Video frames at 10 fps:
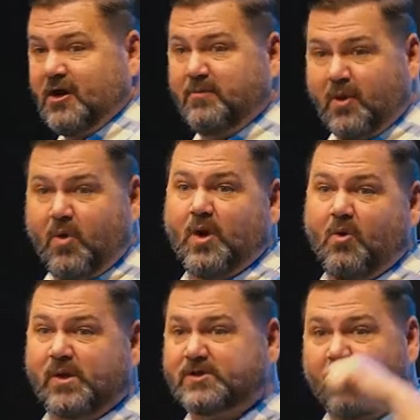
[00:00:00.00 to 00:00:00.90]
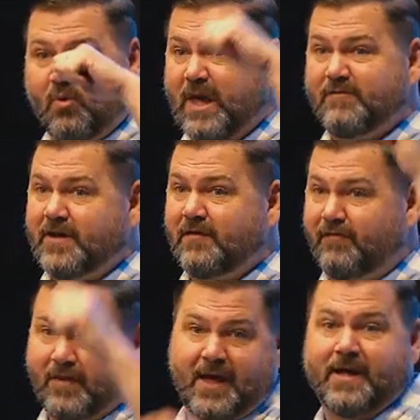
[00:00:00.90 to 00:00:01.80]
blowing a whistle, waving a
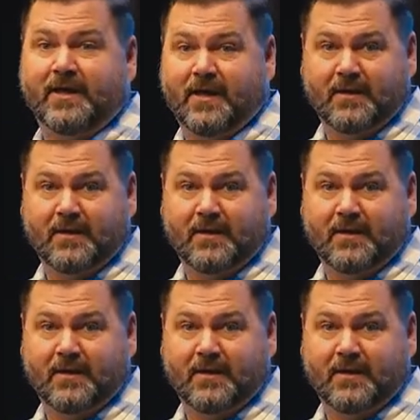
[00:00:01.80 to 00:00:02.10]
flag.